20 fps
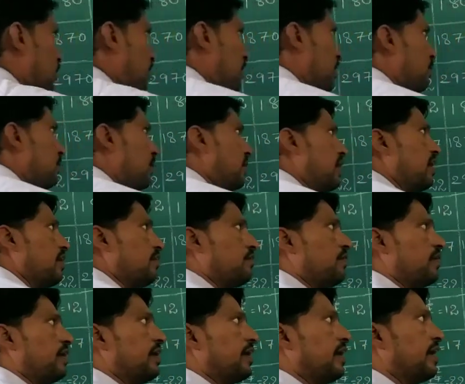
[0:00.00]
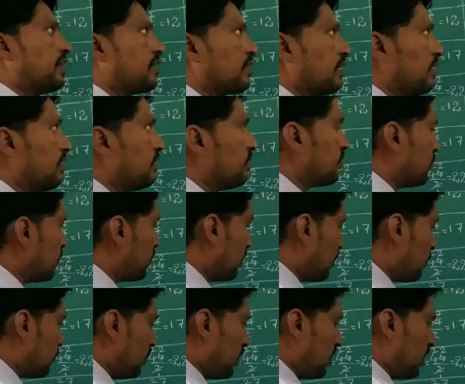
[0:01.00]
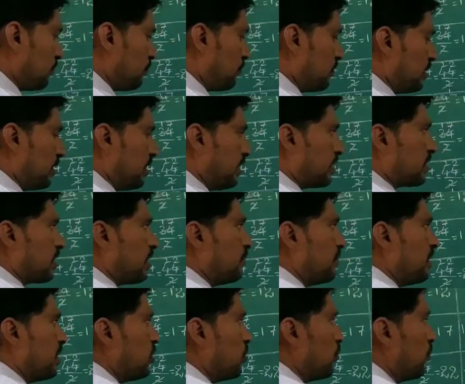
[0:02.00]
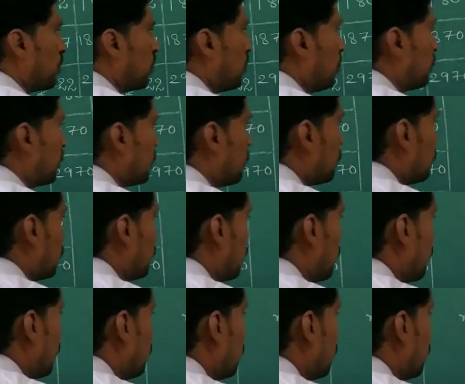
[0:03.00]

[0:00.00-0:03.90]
Sigma Fi/Xi. Sigma Fi/Xi value we got it